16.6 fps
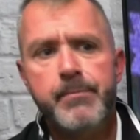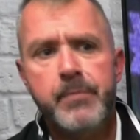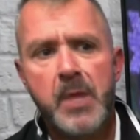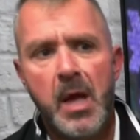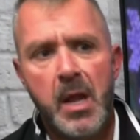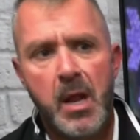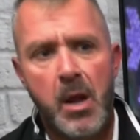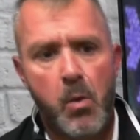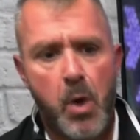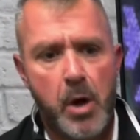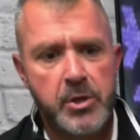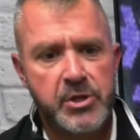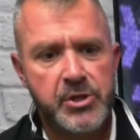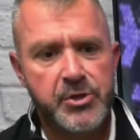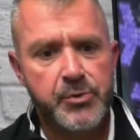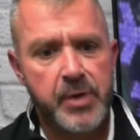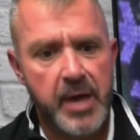and I want
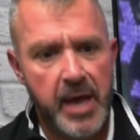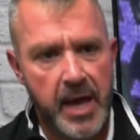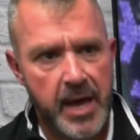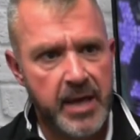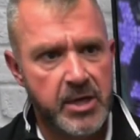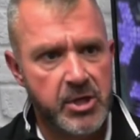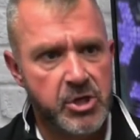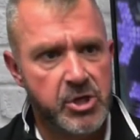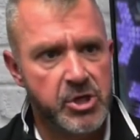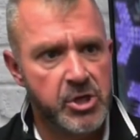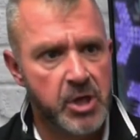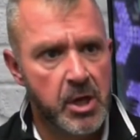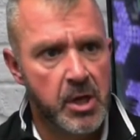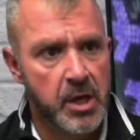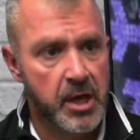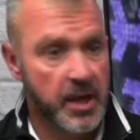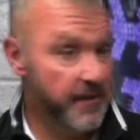to gauge
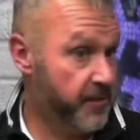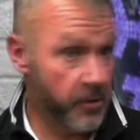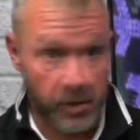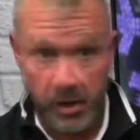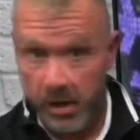if they're going to